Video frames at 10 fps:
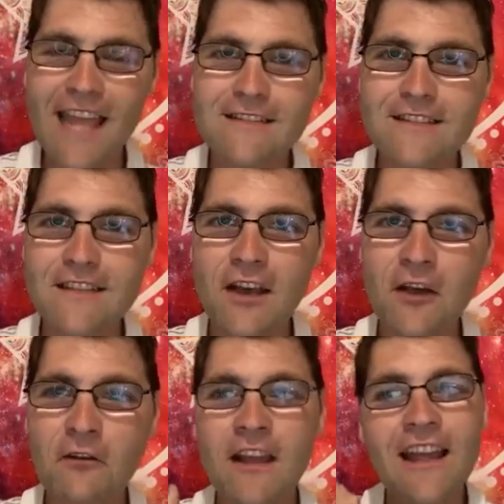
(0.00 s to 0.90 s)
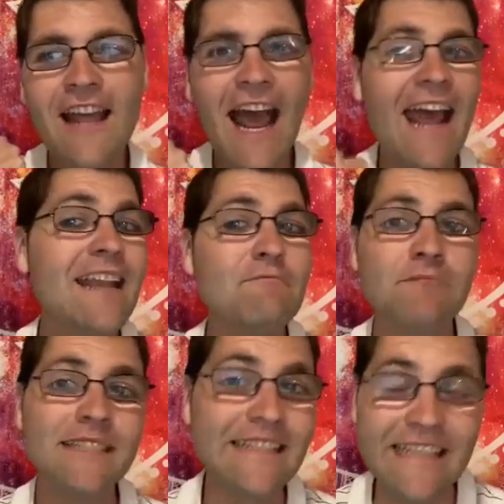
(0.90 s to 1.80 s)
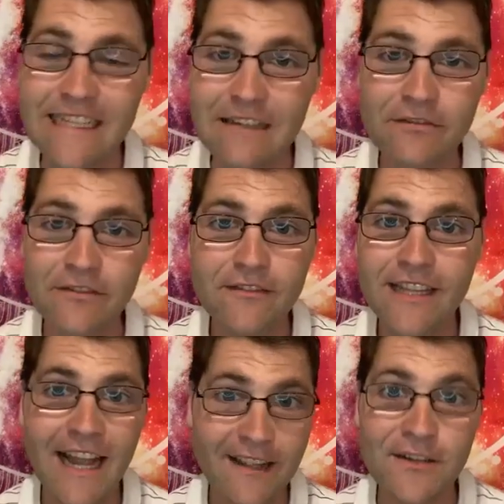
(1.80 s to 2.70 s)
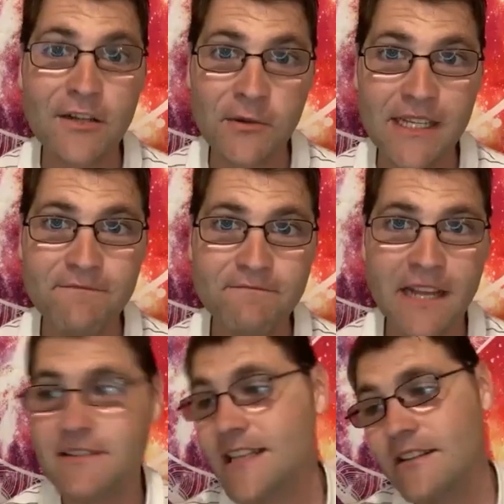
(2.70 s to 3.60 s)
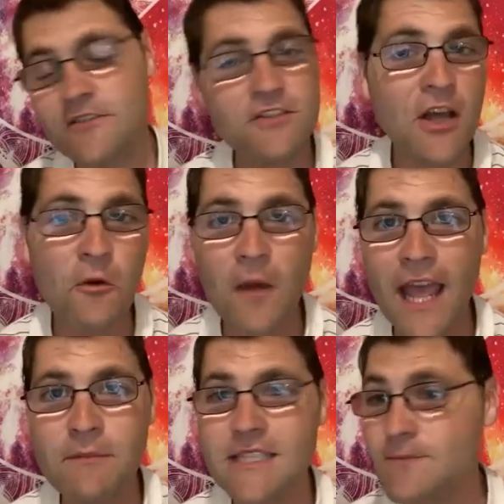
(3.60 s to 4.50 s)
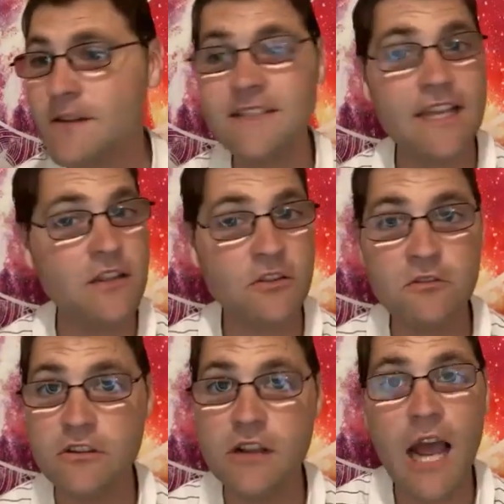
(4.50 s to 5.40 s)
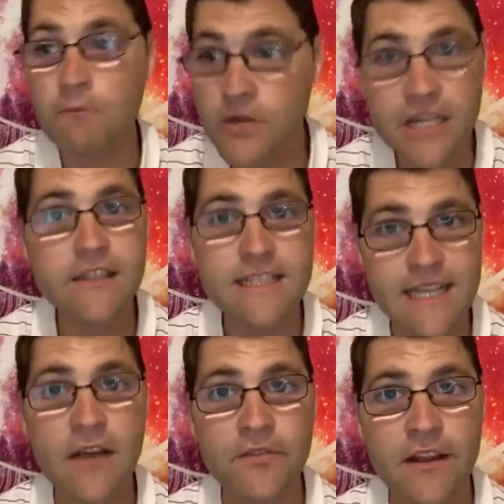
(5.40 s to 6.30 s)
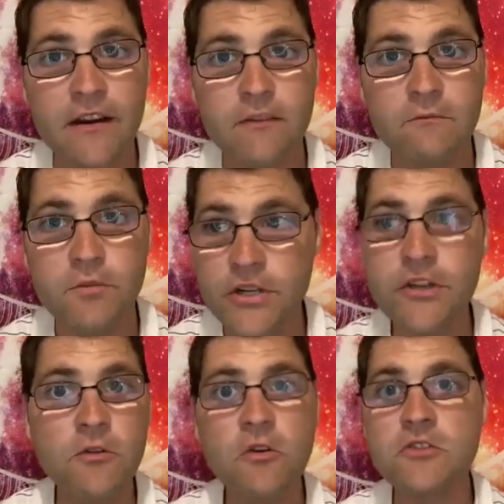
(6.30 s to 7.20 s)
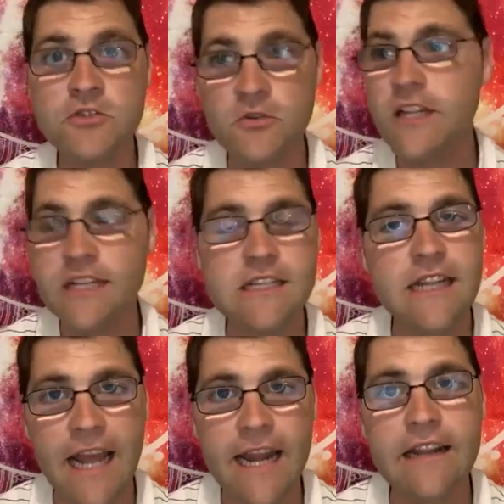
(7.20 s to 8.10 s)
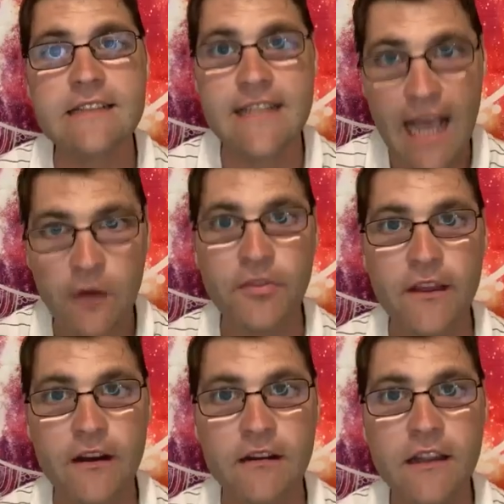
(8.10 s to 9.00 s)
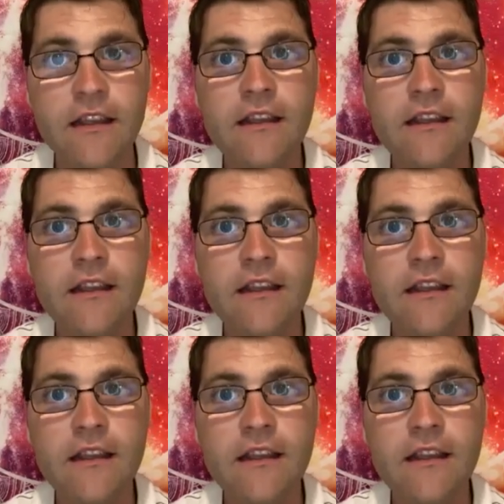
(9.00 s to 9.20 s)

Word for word: And so I didn't believe that I could do it. I was like, there's no way. But Spirit's like, you put this out there, put your tuning into guidance out there.